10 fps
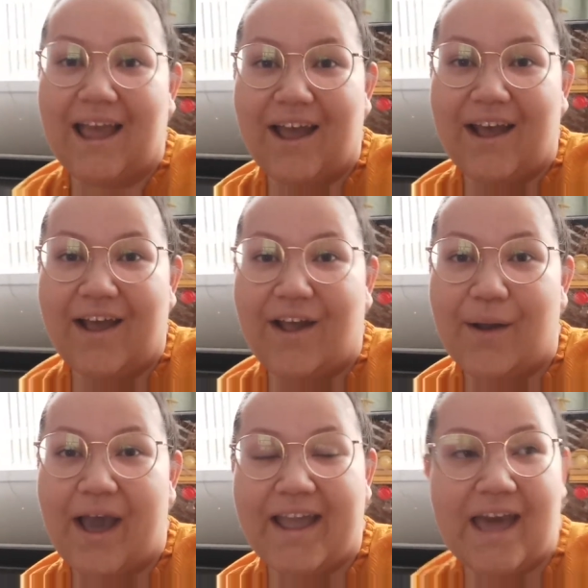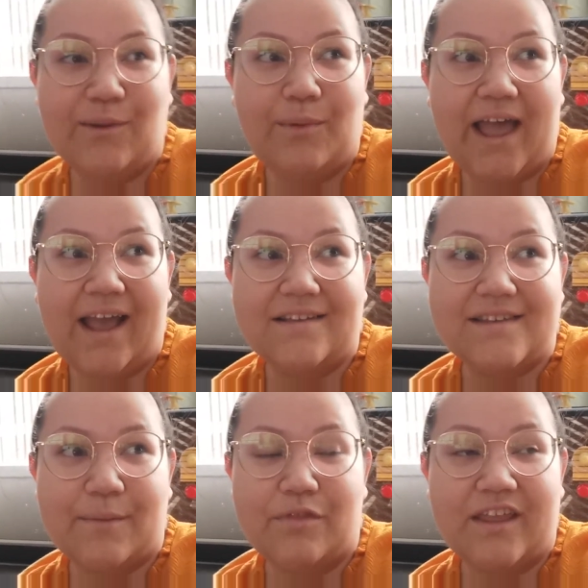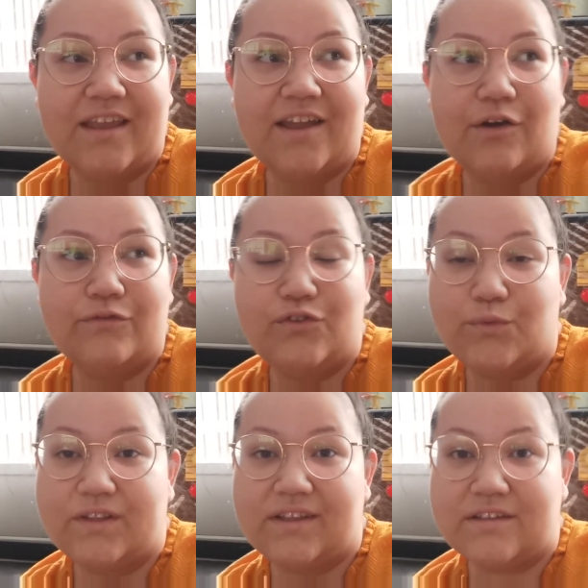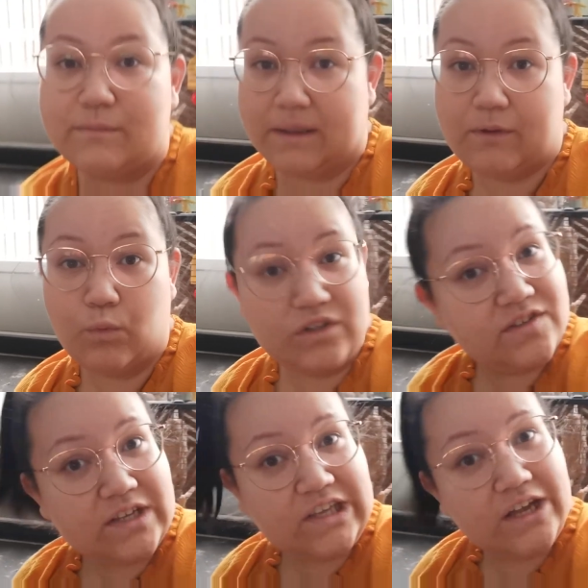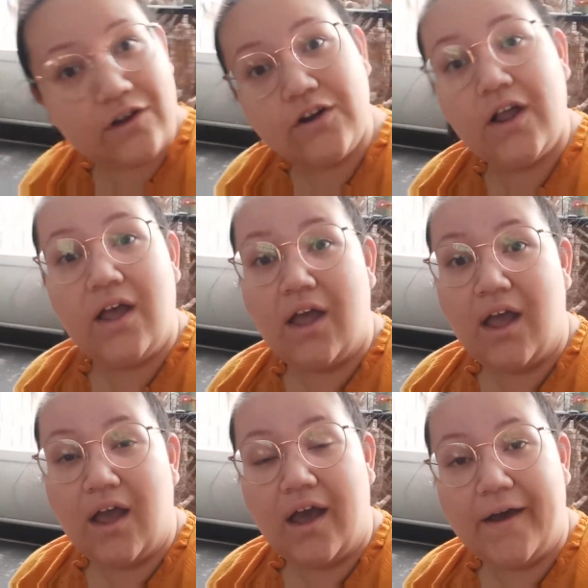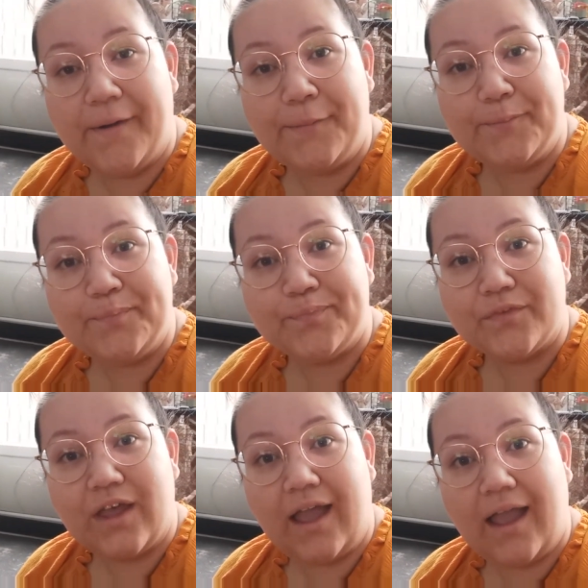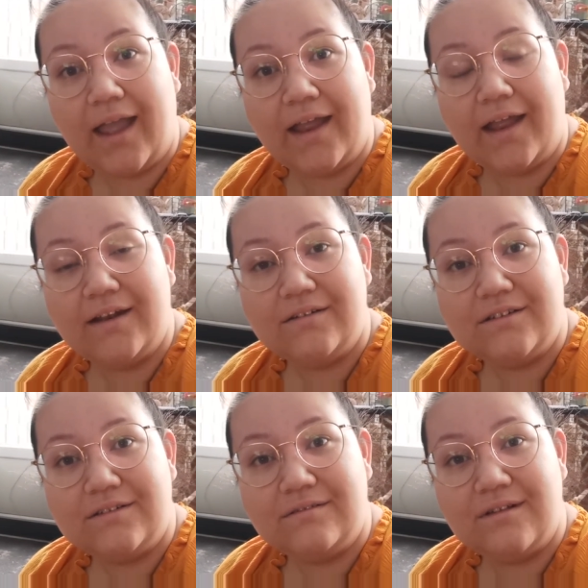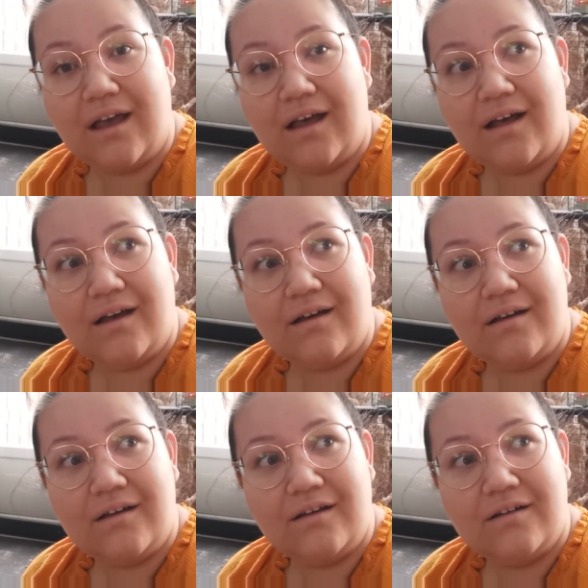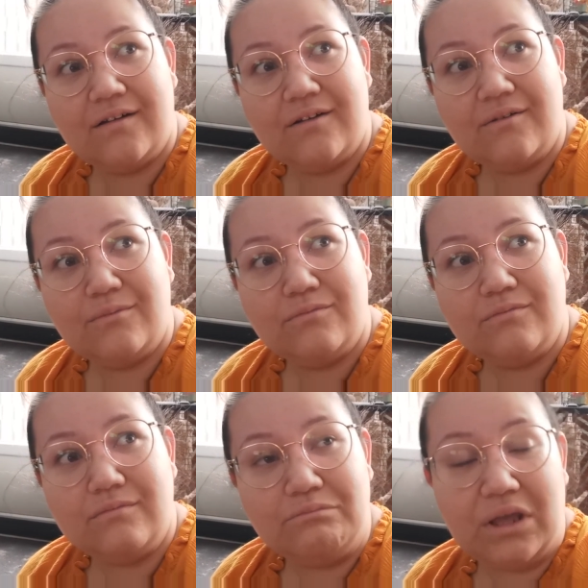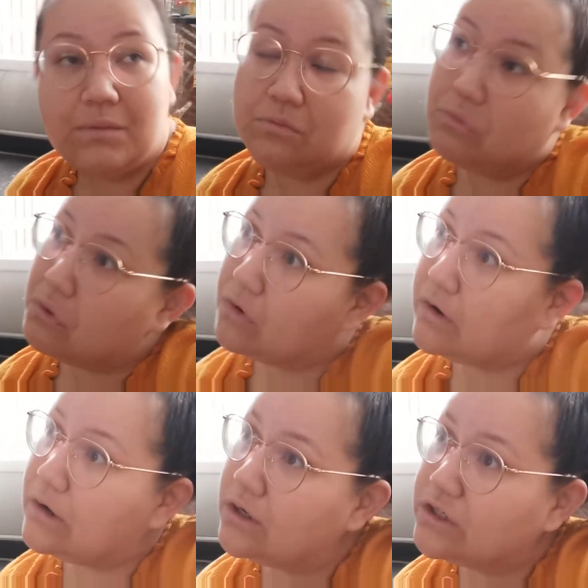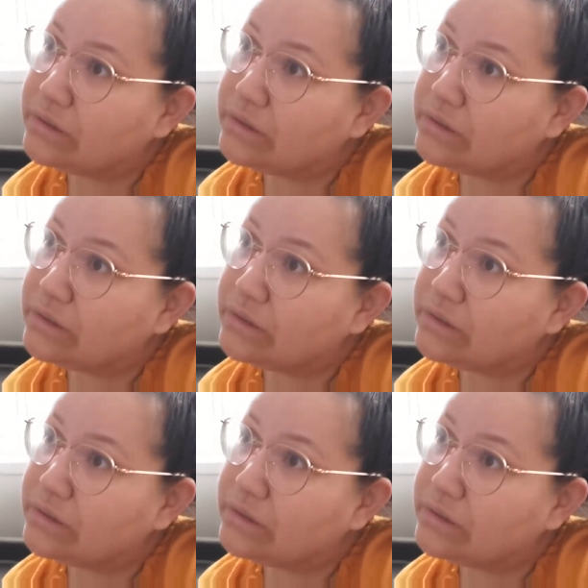Uh, I had a blast. I'm thinking of doing this maybe once a year, um, and um, maybe more.